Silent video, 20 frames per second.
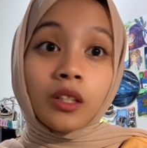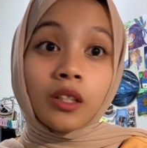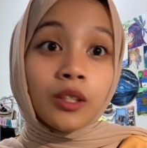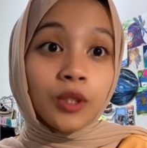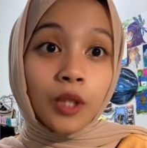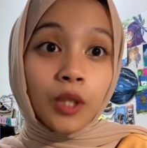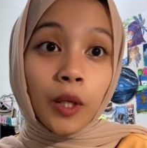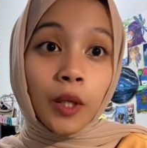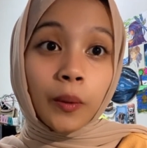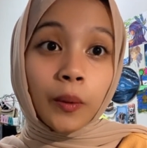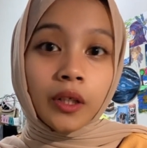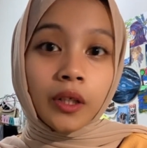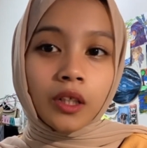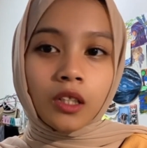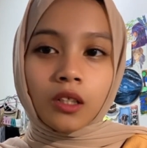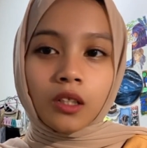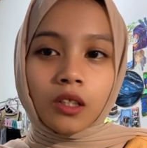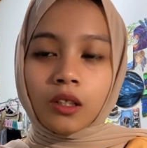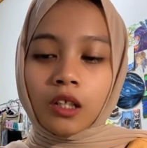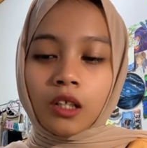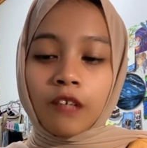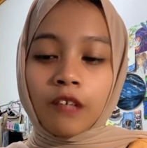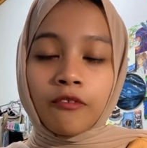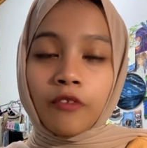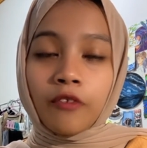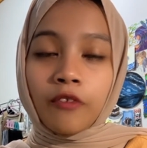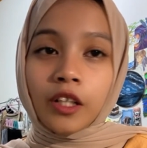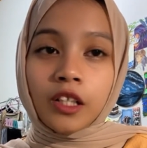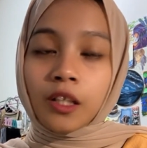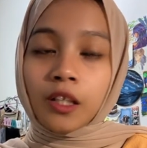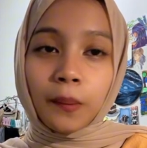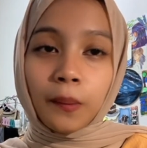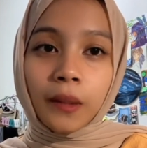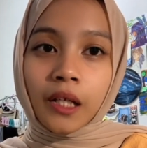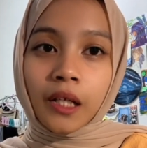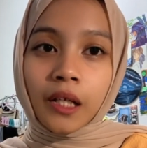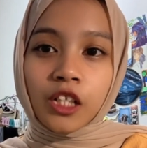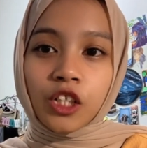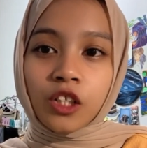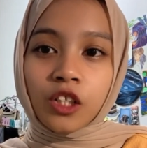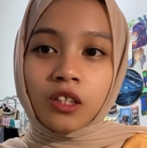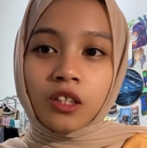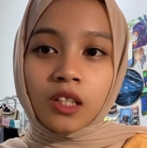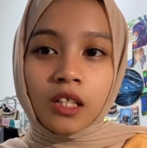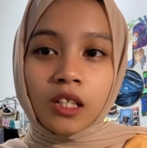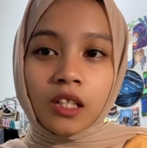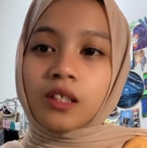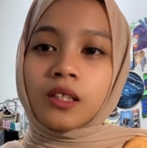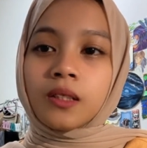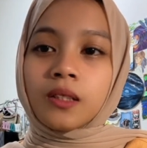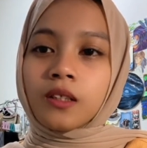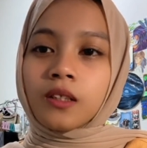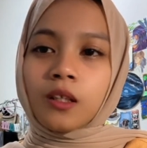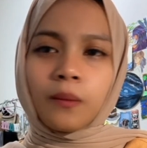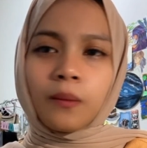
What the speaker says: direct. Avoid complicated things.